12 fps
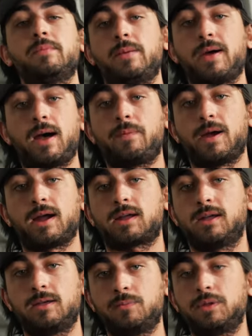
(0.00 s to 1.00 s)
in my backpack
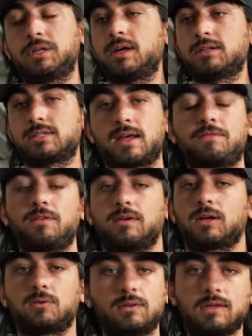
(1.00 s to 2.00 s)
because I feel
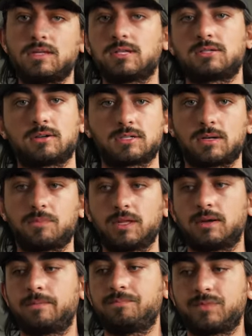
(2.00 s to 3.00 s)
like releases are
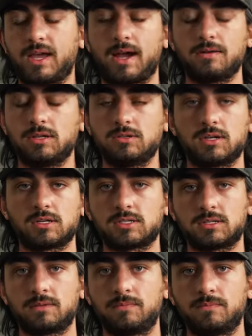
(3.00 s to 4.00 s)
something that you
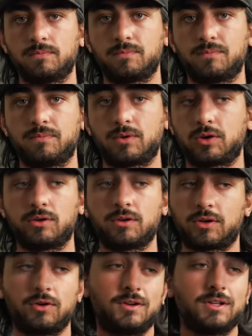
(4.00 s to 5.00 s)
just
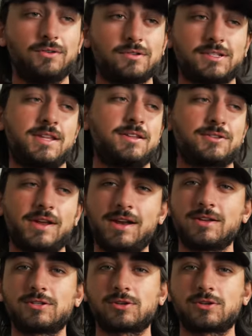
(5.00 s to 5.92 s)
could lose in a